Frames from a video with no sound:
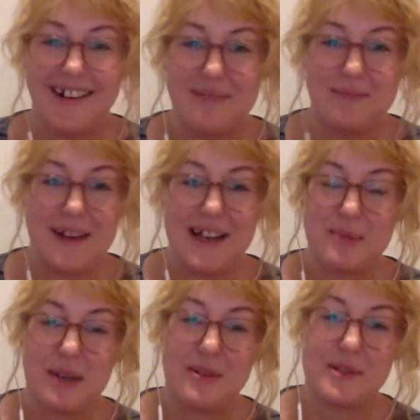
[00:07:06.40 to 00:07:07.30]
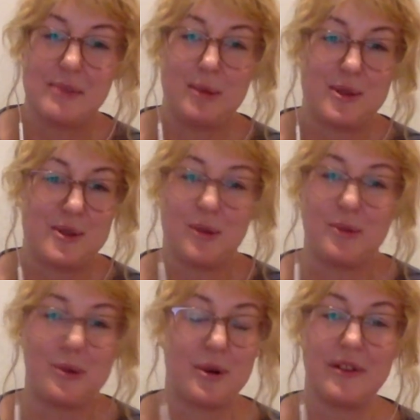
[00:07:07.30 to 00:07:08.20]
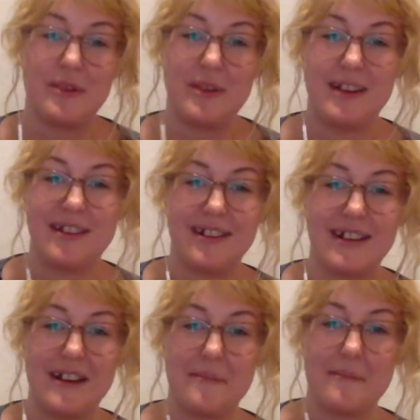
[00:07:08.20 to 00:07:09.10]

my experience of people just want more of it, basically.